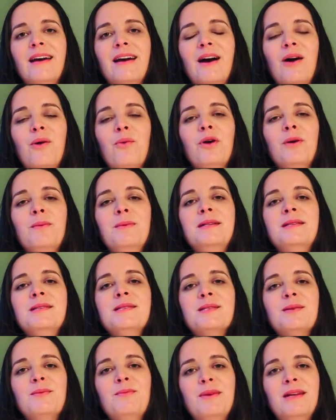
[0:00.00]
a woman
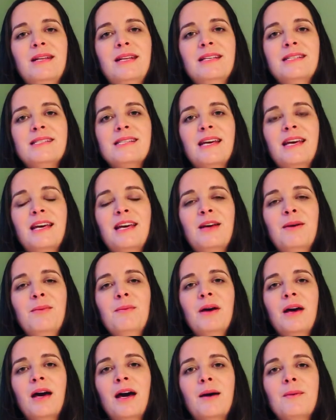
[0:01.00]
submitting to him
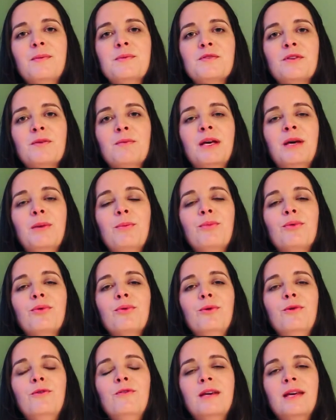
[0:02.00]
comes from him
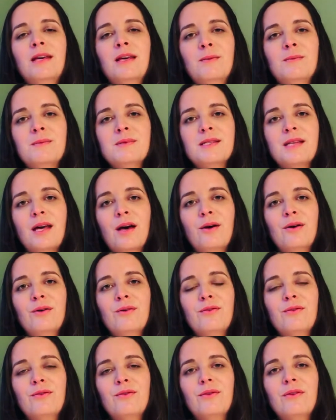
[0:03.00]
proving
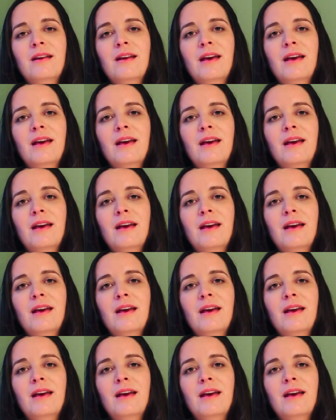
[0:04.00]
himself